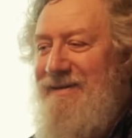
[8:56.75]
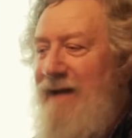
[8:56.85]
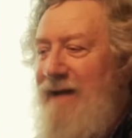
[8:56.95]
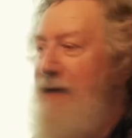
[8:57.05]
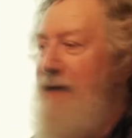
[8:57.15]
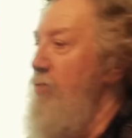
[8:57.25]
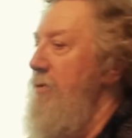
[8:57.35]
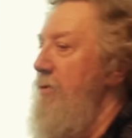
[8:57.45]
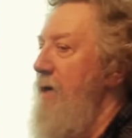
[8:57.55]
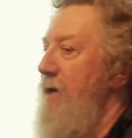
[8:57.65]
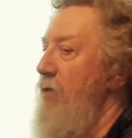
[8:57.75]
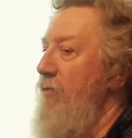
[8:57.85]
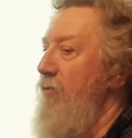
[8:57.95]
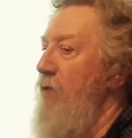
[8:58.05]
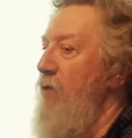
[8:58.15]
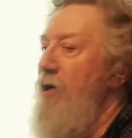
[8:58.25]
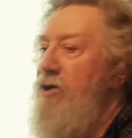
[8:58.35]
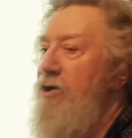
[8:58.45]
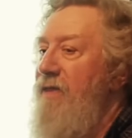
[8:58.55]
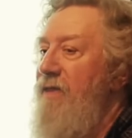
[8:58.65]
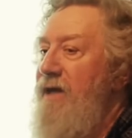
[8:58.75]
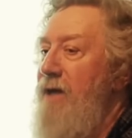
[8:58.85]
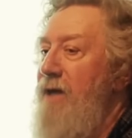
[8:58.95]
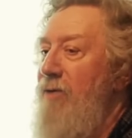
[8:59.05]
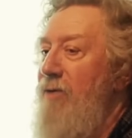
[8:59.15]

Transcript: I know, I'm requiring you to think now.